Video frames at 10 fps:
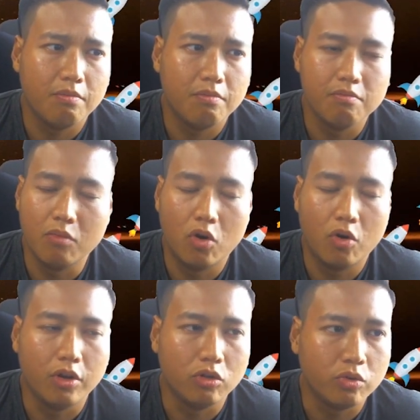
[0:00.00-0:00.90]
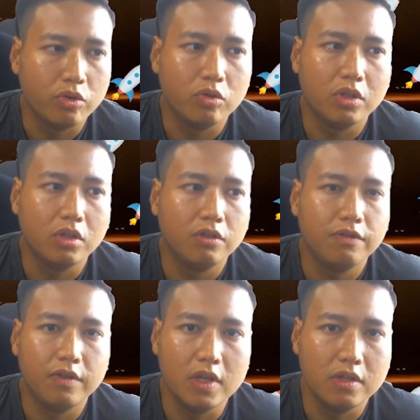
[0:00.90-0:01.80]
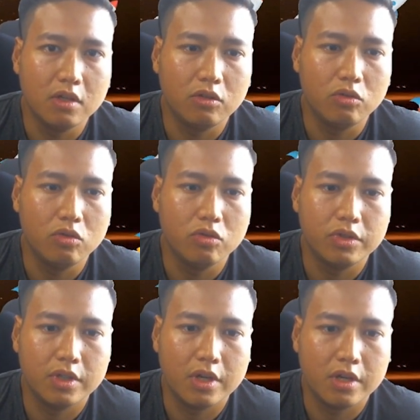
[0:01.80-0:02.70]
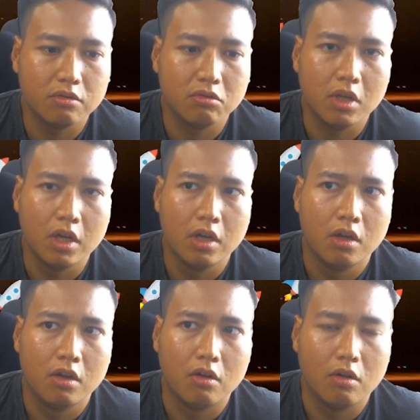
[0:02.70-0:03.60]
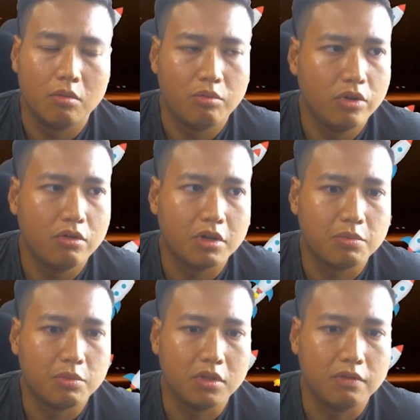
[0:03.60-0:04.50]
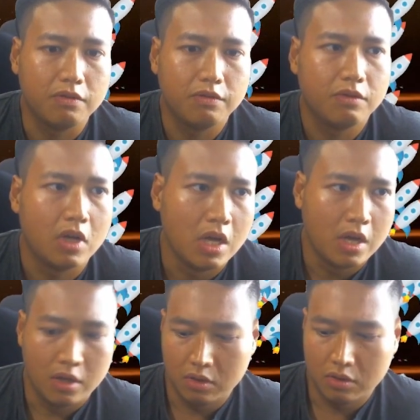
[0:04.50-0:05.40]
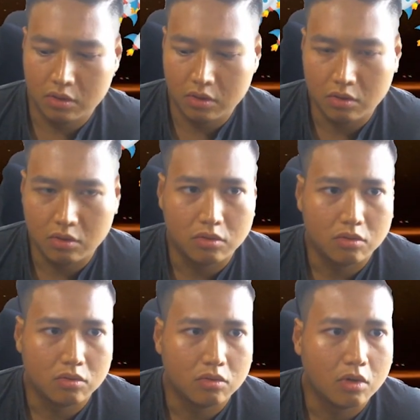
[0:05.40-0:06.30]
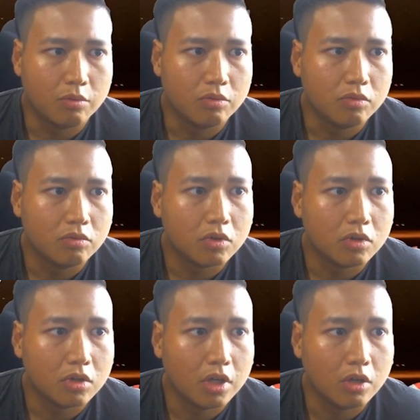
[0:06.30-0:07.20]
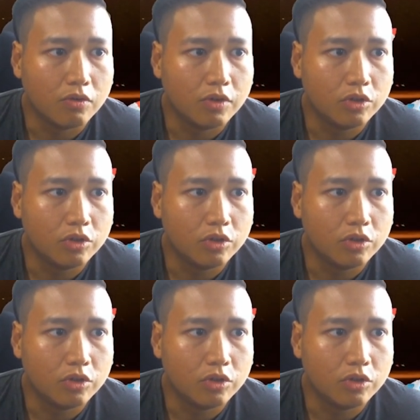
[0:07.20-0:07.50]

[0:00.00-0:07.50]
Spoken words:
more intuitive, easier to use, and pretty responsive. So I'm gonna head over to